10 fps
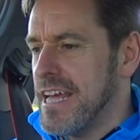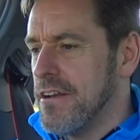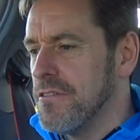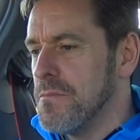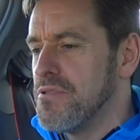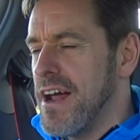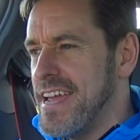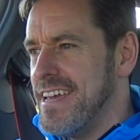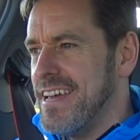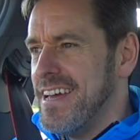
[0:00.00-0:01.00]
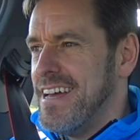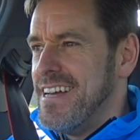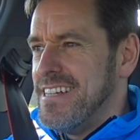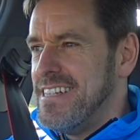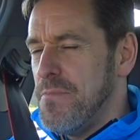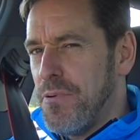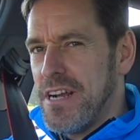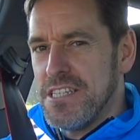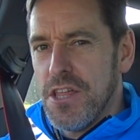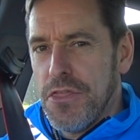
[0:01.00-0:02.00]
down on the brake,
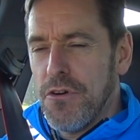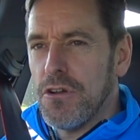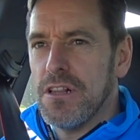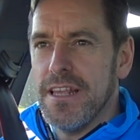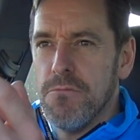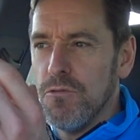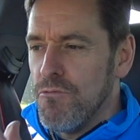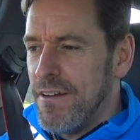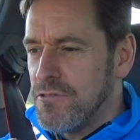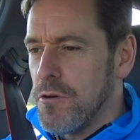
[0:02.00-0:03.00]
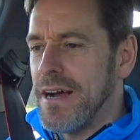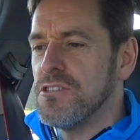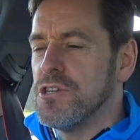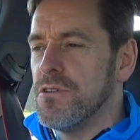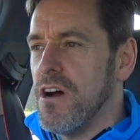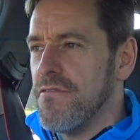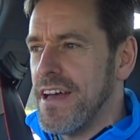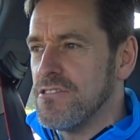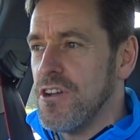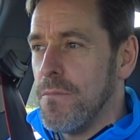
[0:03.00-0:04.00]
depress the throttle, it will rev to about
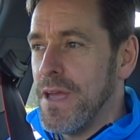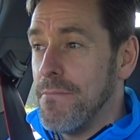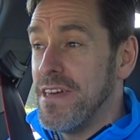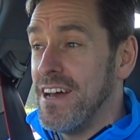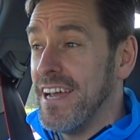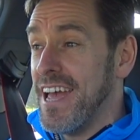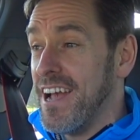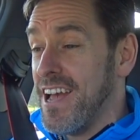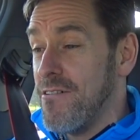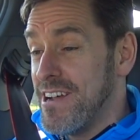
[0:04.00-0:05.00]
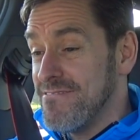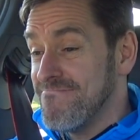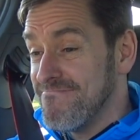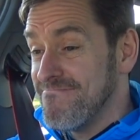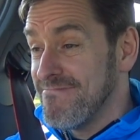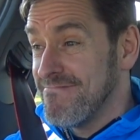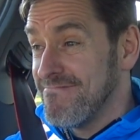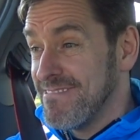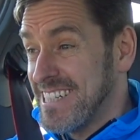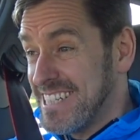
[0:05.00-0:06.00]
2,500 RPM, then I get going.
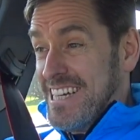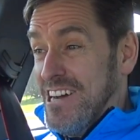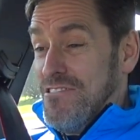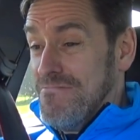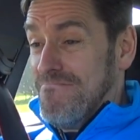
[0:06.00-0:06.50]
Go.